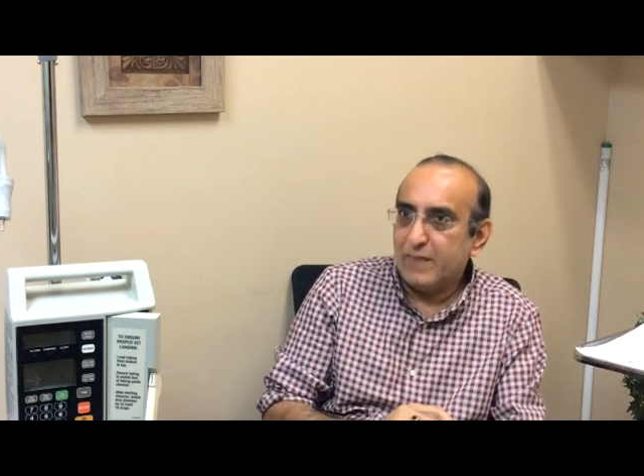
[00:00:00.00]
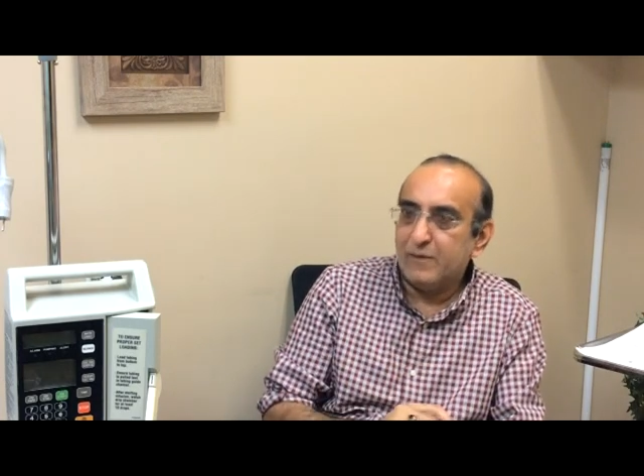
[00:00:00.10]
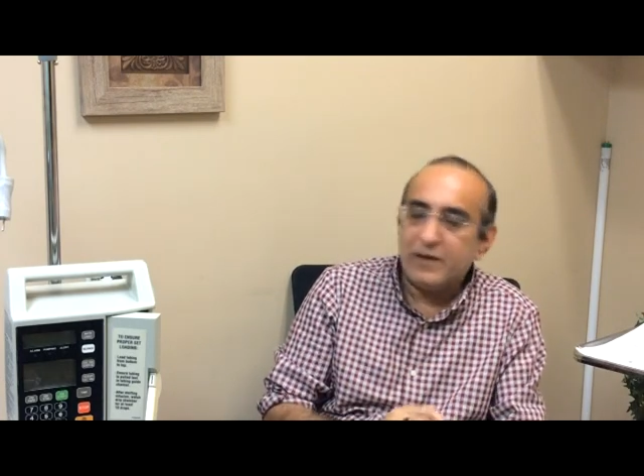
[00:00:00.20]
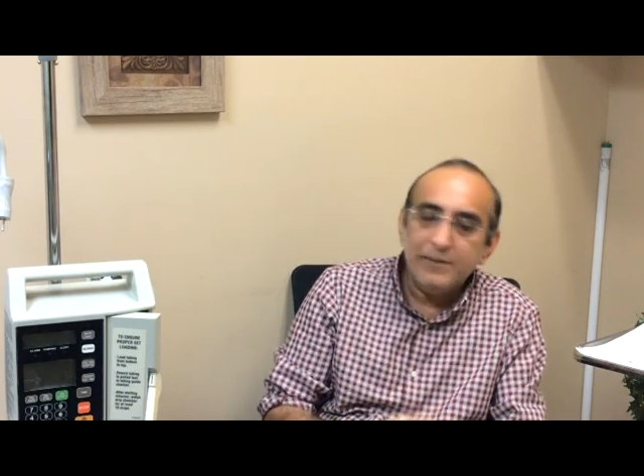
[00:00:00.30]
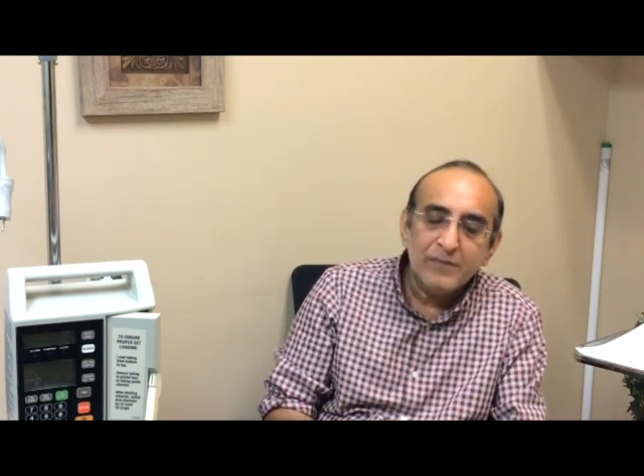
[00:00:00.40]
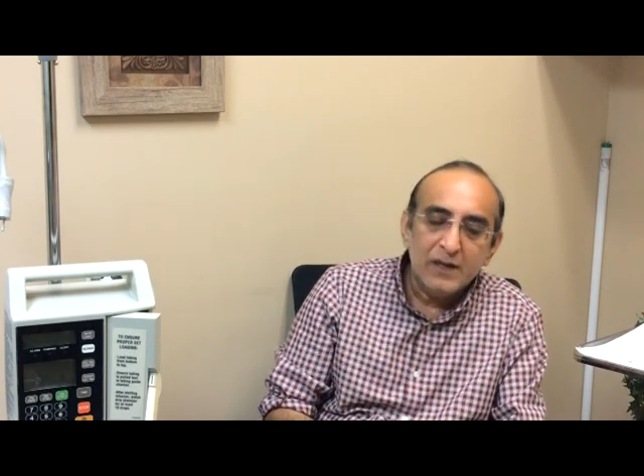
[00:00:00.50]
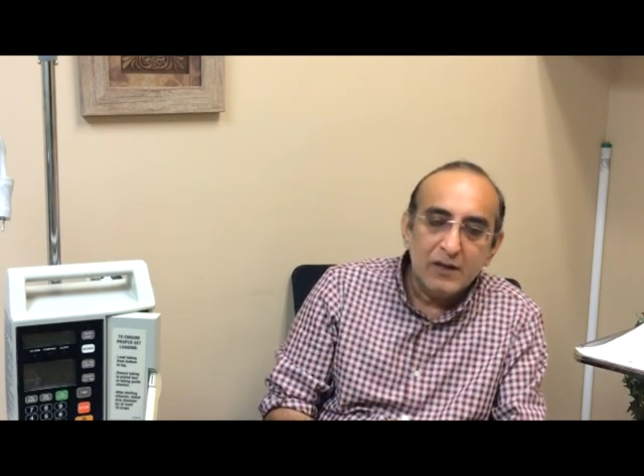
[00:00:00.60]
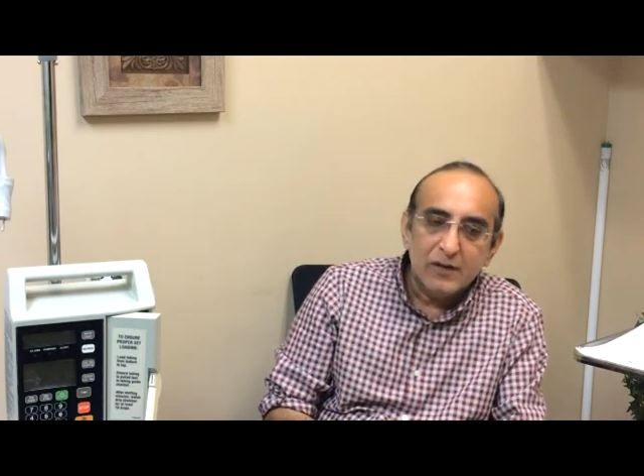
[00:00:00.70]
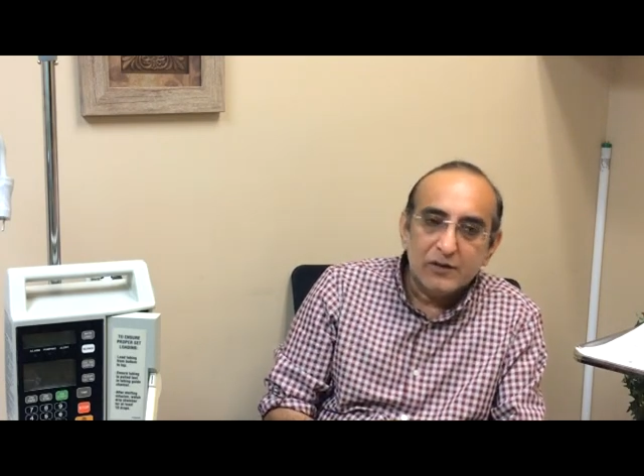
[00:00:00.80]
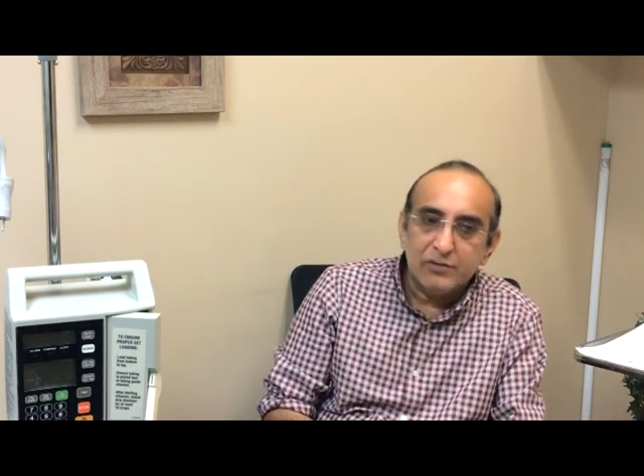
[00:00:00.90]
Okay,
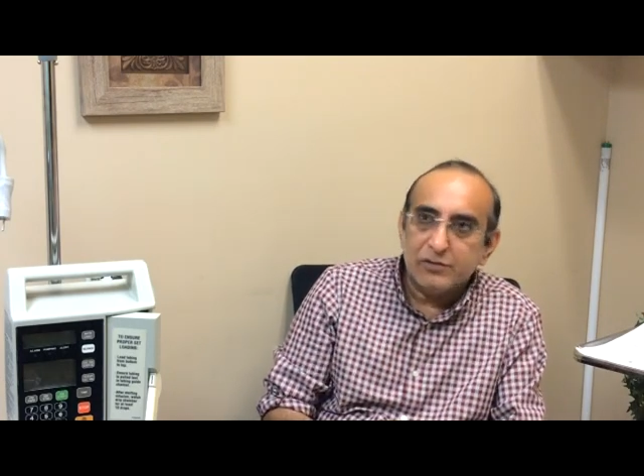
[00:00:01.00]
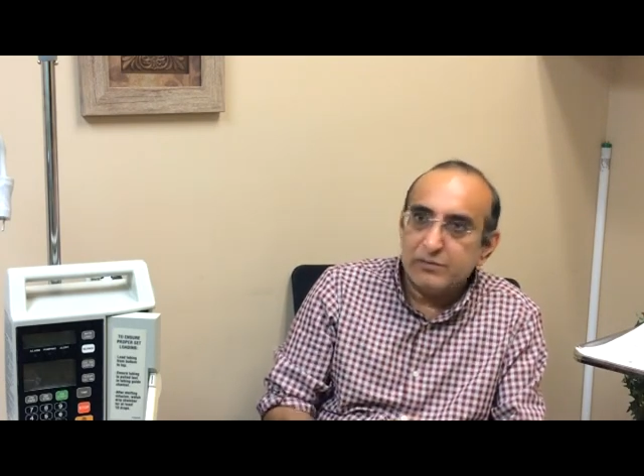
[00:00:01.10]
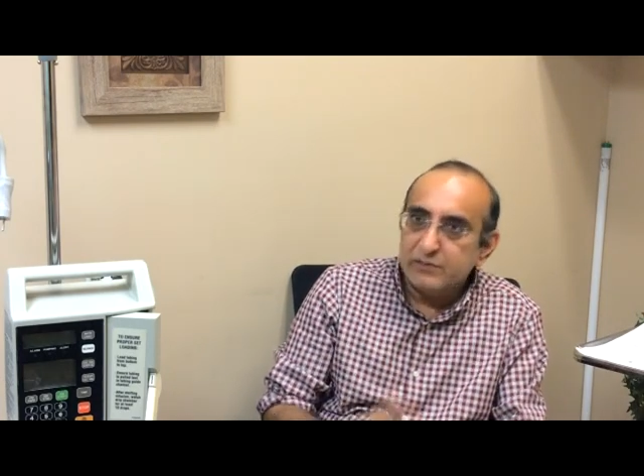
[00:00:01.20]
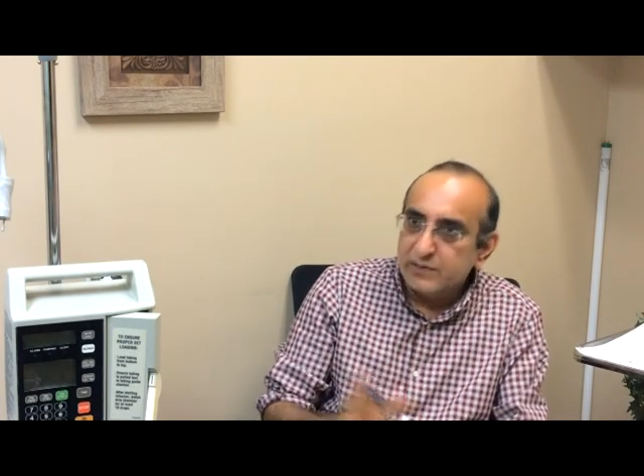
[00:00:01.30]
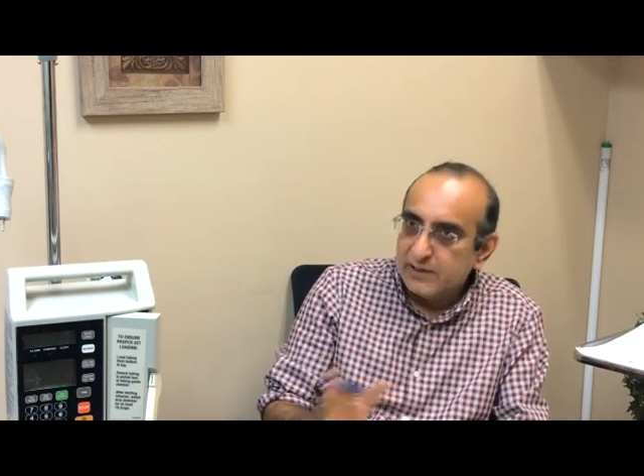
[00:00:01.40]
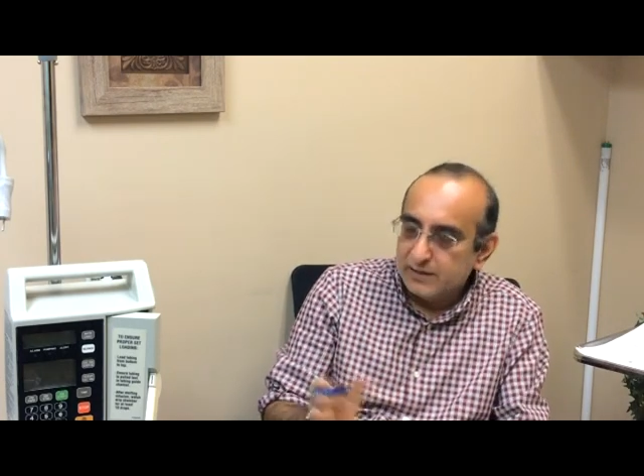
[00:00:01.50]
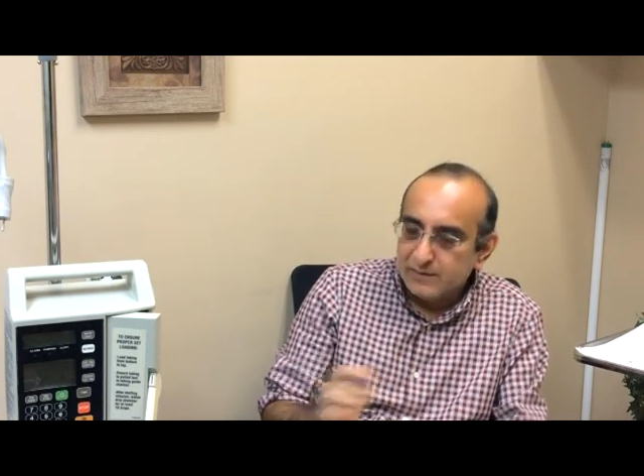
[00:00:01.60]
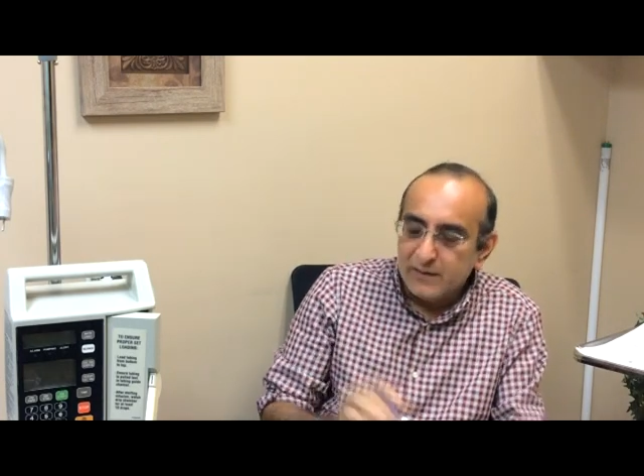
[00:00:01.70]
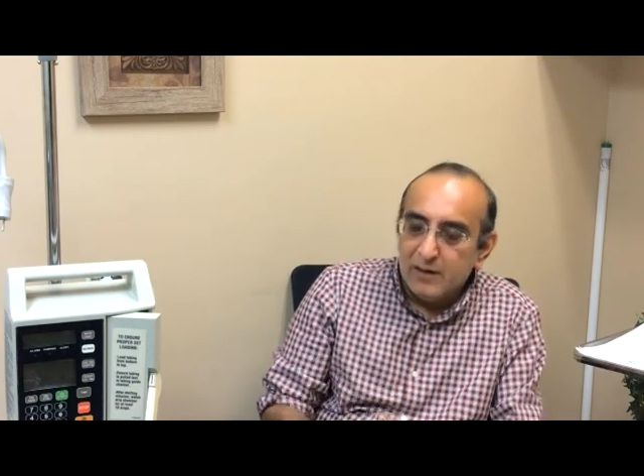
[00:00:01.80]
so yes,